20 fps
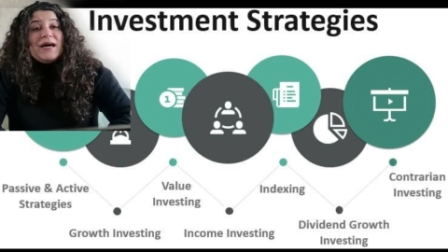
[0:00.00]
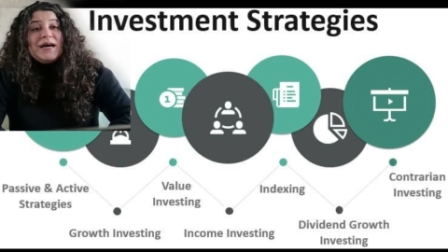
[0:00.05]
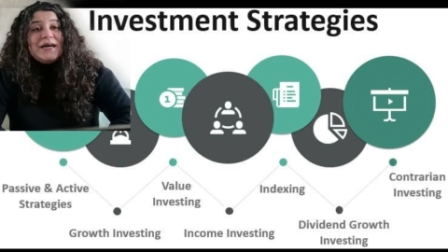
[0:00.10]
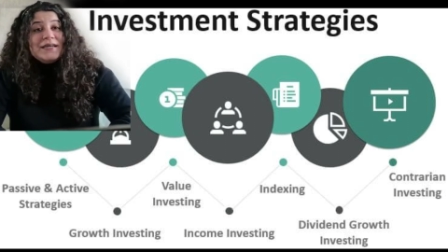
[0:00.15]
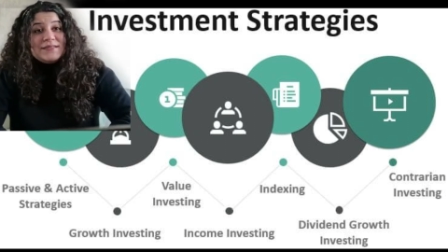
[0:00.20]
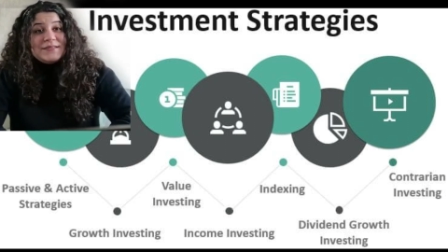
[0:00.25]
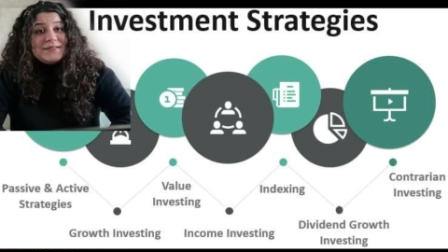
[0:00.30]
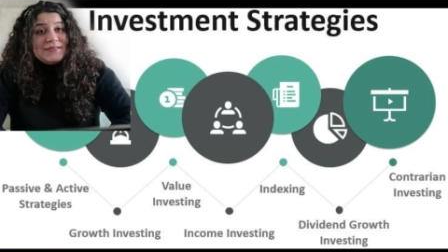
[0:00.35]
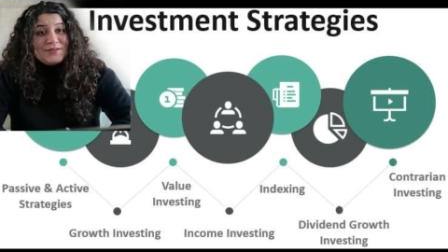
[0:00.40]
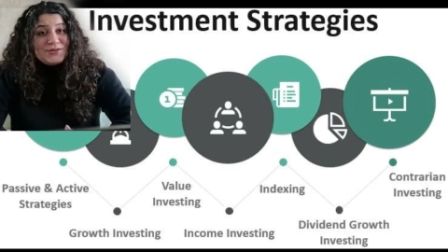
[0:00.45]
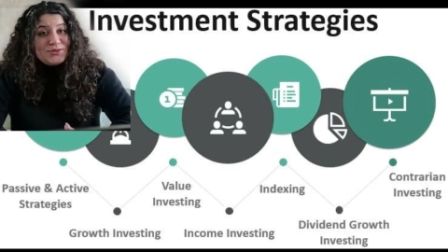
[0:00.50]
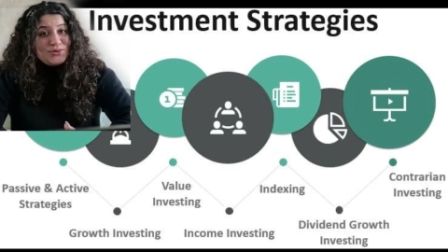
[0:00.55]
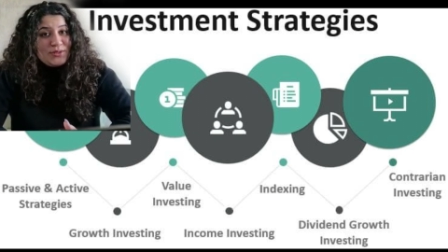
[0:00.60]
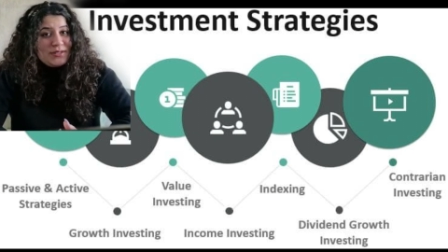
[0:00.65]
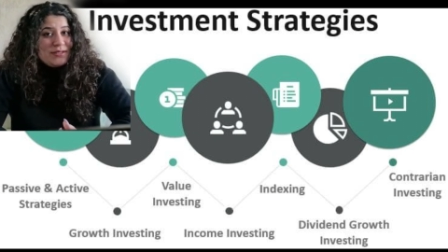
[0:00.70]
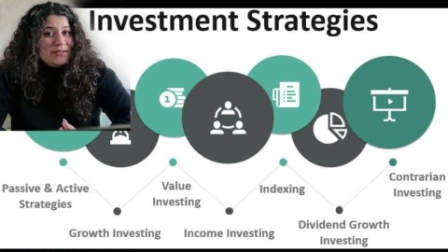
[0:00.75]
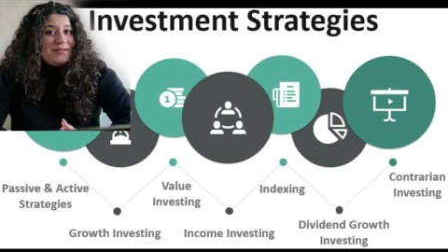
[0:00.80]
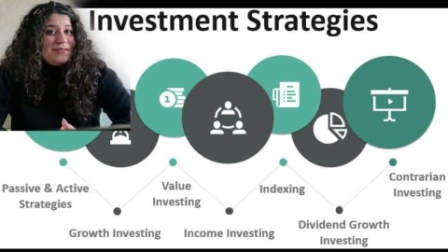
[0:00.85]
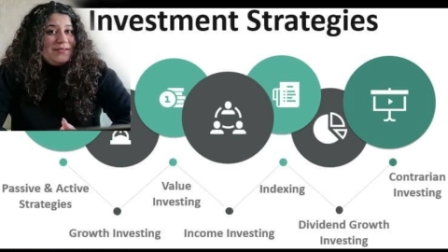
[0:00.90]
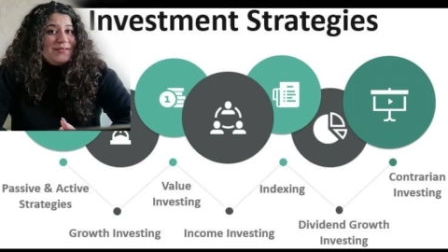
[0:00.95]
I didn't do
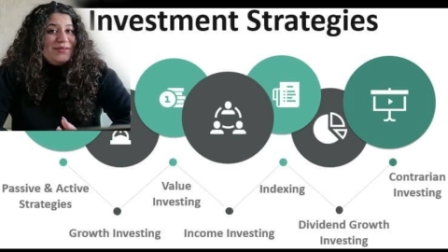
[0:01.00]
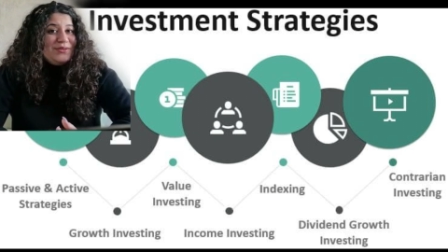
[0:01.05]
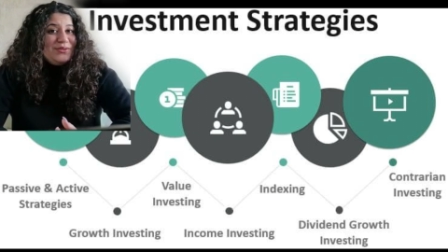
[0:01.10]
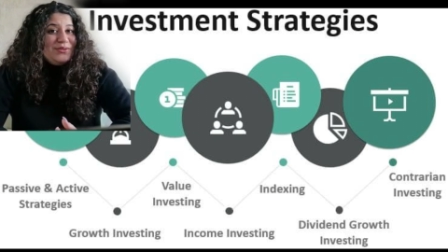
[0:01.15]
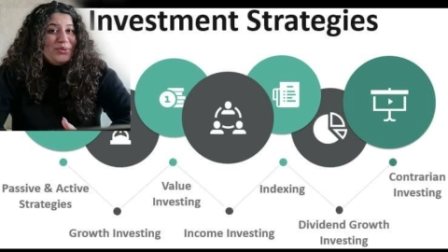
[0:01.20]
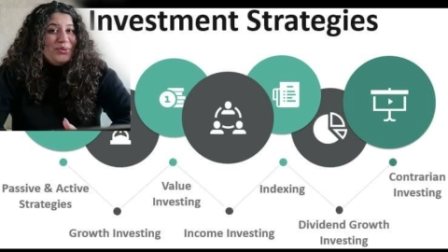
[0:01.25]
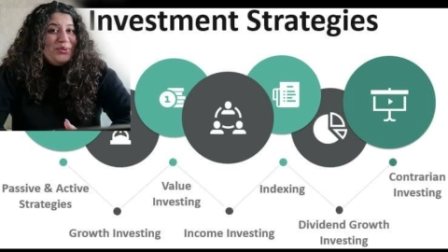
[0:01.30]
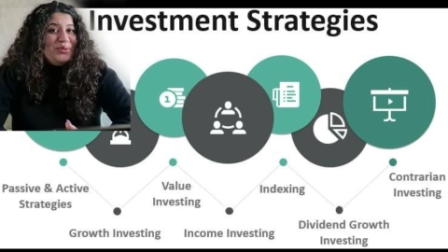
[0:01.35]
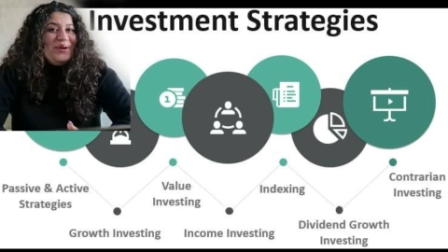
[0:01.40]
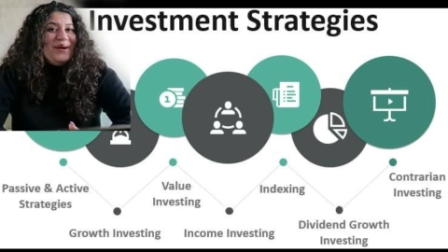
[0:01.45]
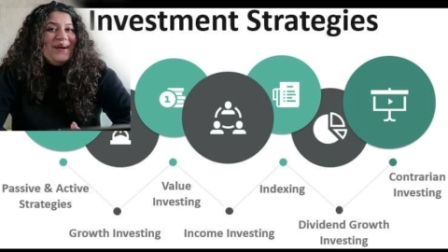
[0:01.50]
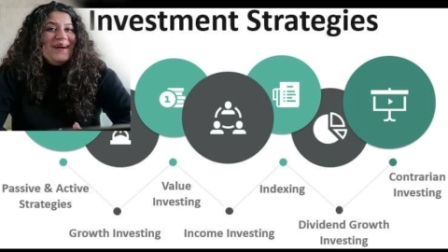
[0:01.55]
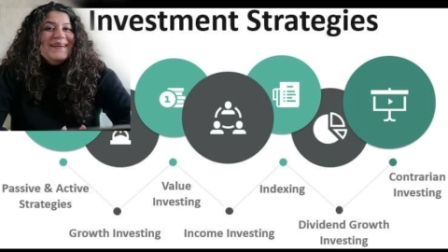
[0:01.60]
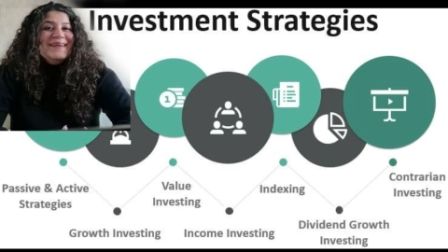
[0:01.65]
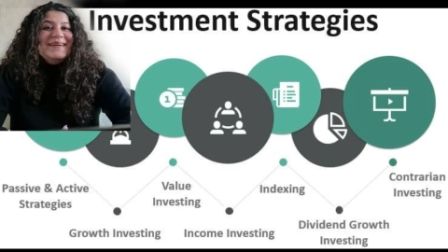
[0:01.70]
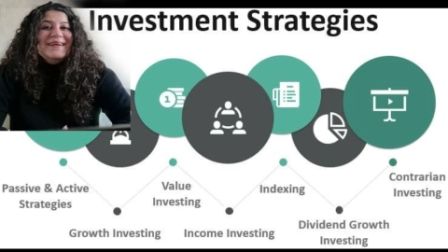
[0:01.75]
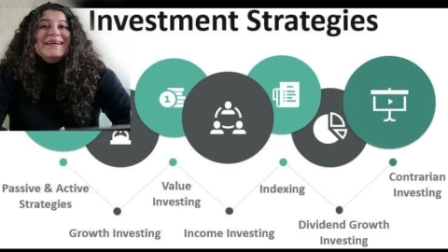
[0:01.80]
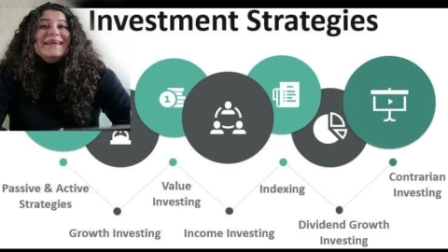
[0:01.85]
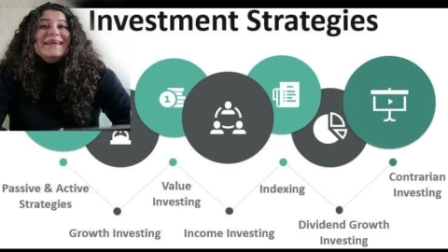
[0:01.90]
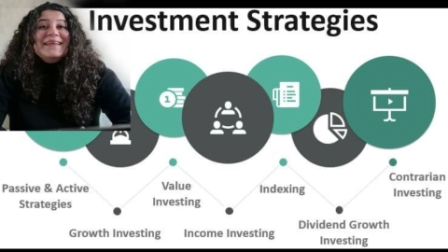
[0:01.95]
it though
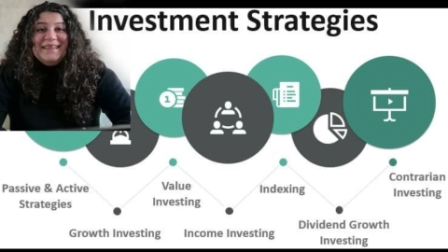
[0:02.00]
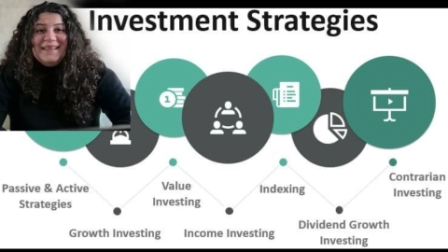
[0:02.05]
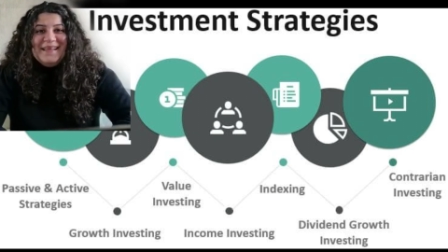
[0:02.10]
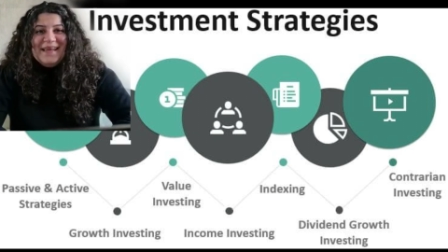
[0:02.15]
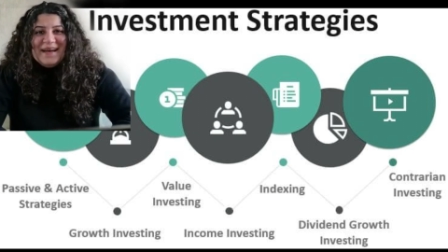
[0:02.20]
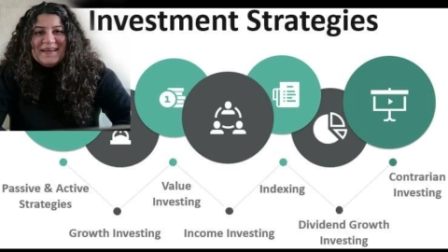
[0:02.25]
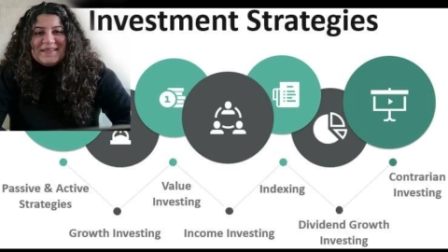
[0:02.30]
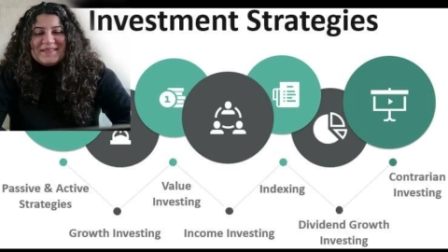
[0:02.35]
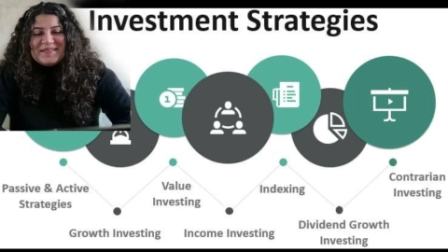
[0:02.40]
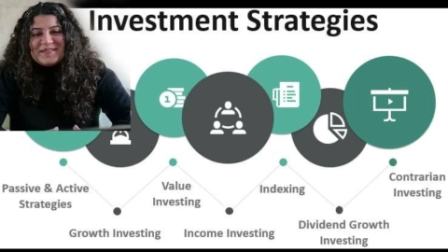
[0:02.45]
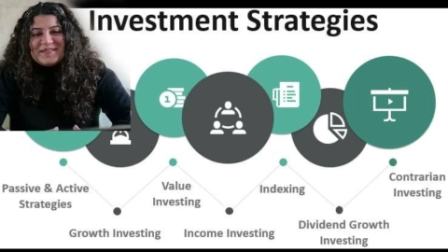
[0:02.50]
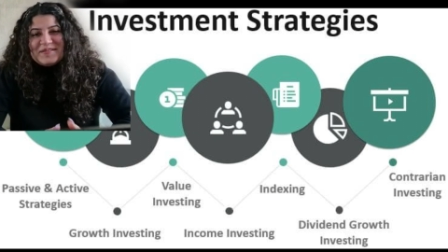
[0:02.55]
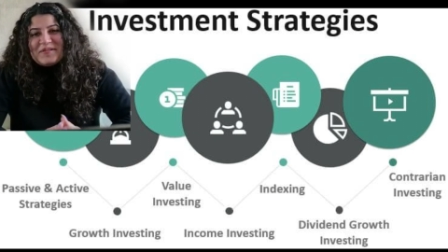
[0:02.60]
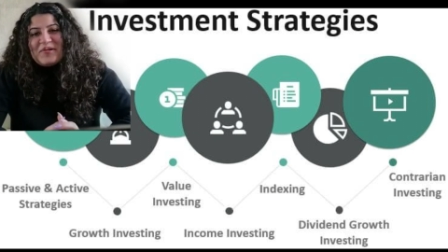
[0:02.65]
yet,